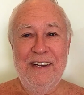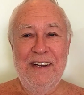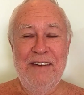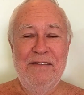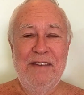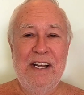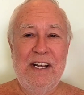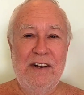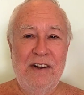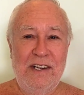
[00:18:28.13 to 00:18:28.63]

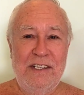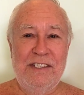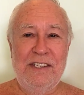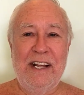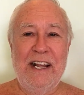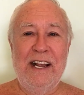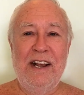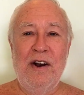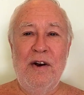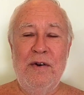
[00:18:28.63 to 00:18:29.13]
Because
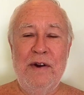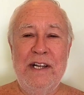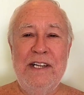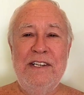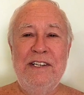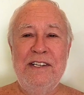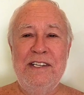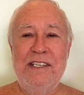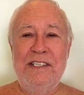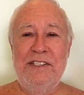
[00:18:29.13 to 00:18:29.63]
they go
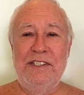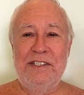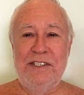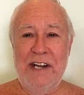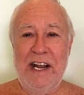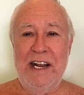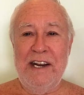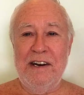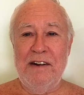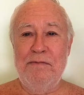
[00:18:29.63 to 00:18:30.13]
into this
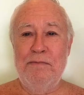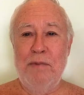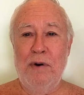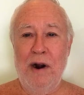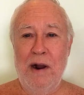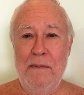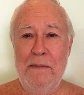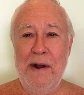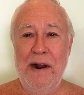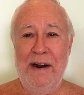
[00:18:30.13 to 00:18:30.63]
state of
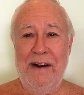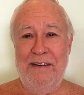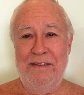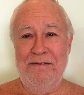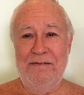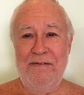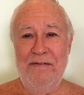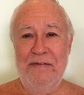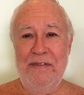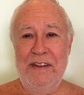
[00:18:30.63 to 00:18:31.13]
Brahman.
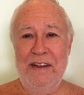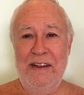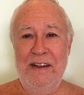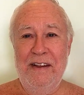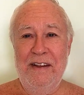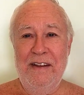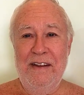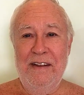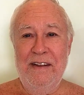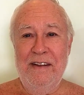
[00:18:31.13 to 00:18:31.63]

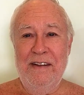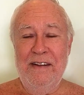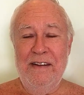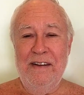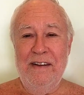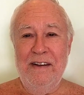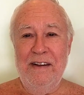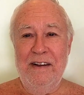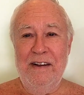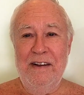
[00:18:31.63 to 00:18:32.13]

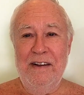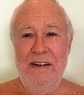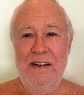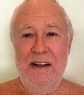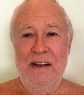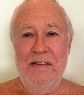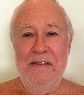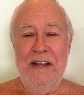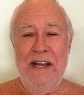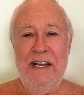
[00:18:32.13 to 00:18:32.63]
Huh?
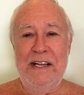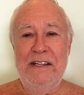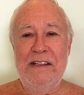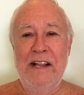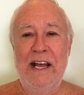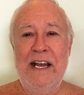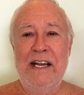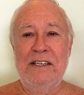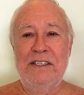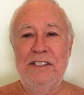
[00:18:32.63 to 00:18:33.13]
They
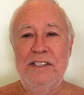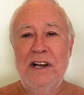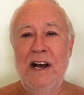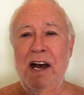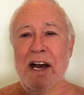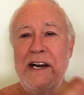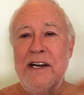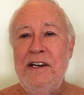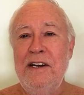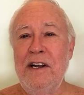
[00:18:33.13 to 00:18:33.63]
lay
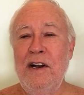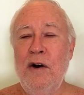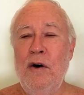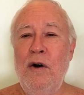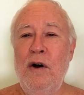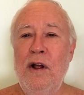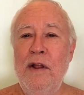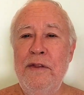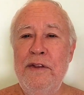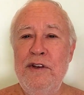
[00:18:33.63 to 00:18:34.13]
aside
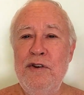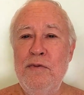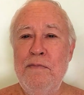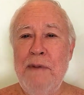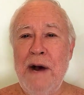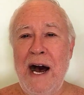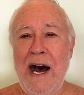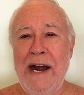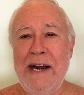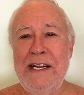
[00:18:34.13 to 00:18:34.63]
all the
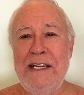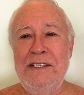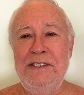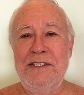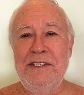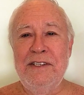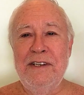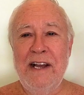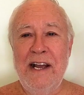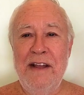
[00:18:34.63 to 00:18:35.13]

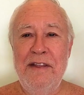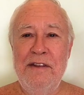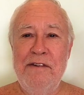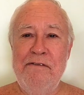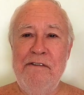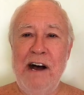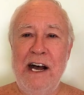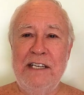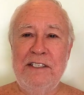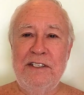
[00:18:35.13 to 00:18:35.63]
upadis and the
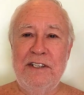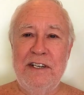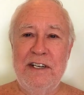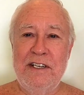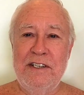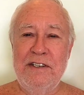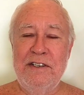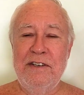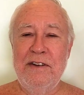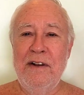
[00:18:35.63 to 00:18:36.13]

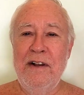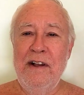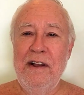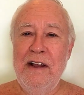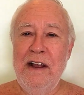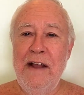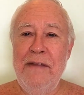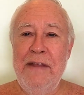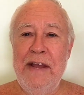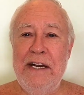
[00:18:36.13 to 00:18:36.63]
vasanas,
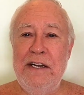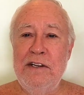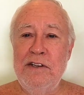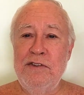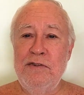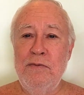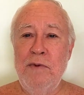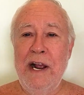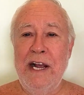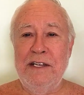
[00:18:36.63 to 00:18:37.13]
and they
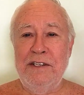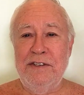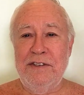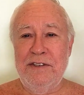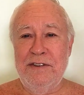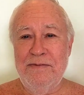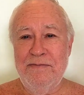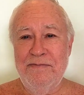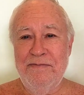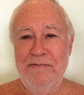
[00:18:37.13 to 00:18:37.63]
just
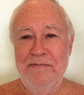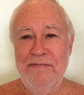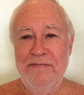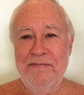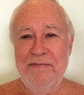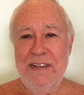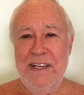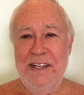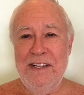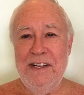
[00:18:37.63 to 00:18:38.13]
rest
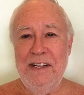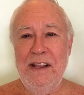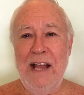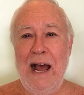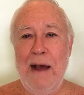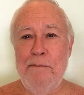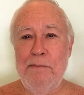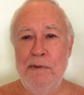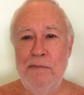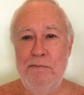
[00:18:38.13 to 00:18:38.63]
in the
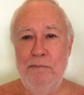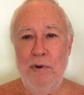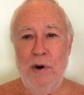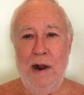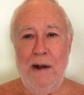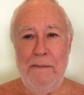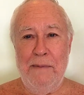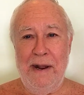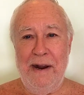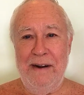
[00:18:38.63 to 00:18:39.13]
lap of
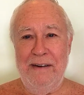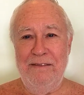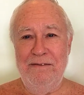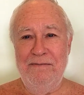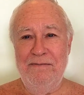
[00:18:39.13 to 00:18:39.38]
Brahman.